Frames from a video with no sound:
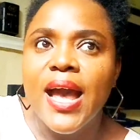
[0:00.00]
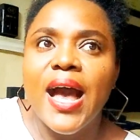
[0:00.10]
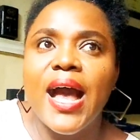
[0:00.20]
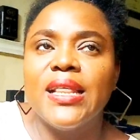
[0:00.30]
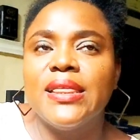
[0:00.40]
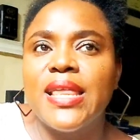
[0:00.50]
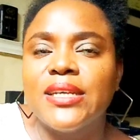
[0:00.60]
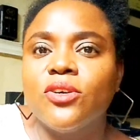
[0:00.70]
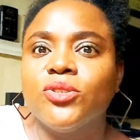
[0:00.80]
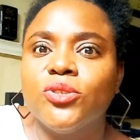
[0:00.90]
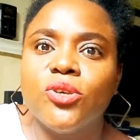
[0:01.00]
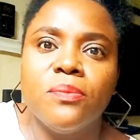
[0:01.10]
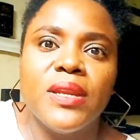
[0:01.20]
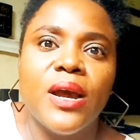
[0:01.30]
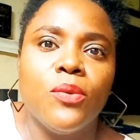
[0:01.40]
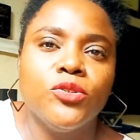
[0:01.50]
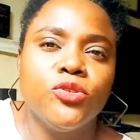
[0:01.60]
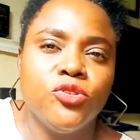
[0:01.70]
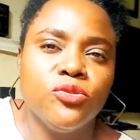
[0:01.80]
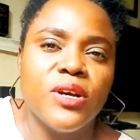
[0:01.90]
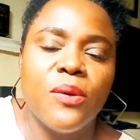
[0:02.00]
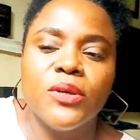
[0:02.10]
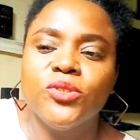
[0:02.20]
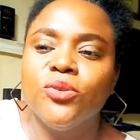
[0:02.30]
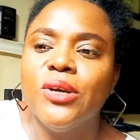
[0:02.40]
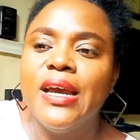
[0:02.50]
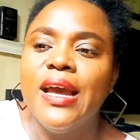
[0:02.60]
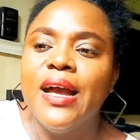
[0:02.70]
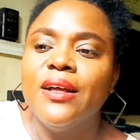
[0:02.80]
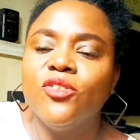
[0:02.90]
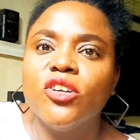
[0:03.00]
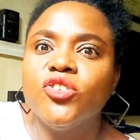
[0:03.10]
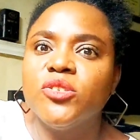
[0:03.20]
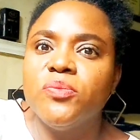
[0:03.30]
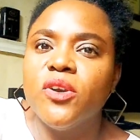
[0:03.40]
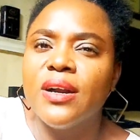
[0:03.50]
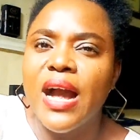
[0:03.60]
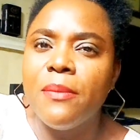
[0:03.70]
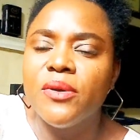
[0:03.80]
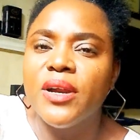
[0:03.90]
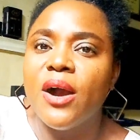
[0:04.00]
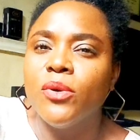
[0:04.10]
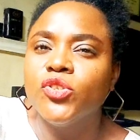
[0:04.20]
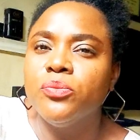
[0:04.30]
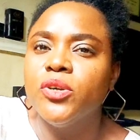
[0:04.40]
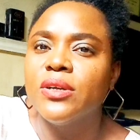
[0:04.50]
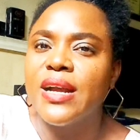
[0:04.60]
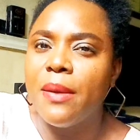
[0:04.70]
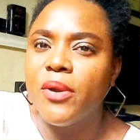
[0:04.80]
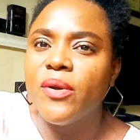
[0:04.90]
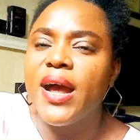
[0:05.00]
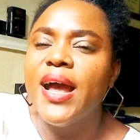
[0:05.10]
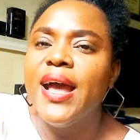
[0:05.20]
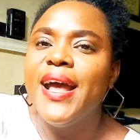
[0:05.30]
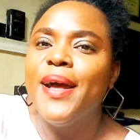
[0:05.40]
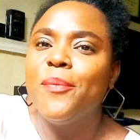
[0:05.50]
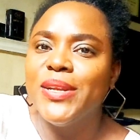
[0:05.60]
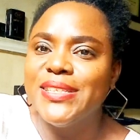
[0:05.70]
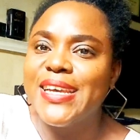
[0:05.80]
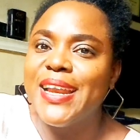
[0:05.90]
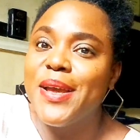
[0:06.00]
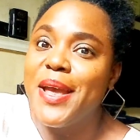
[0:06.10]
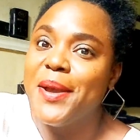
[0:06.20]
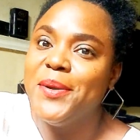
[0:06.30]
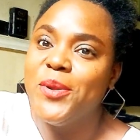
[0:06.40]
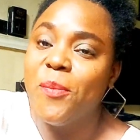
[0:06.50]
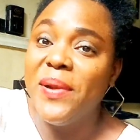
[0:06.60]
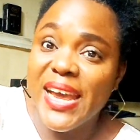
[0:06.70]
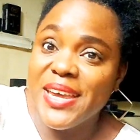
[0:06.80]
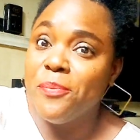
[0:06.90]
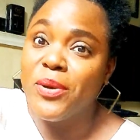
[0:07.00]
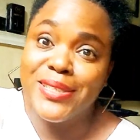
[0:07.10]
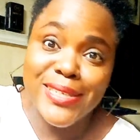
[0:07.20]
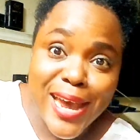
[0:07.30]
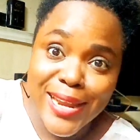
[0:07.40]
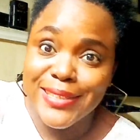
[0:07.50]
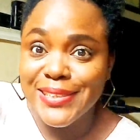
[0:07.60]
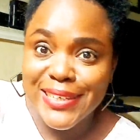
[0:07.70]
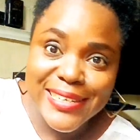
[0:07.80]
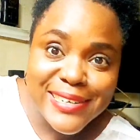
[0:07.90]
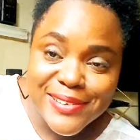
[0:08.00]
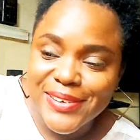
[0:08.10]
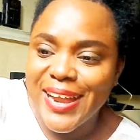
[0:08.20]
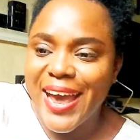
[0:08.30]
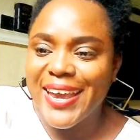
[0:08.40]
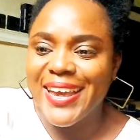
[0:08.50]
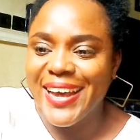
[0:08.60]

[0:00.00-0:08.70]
and that's also something I want to do. I want to not just be on camera. I want to be on camera, pretend, uh, you know, playing pretend, you know, like.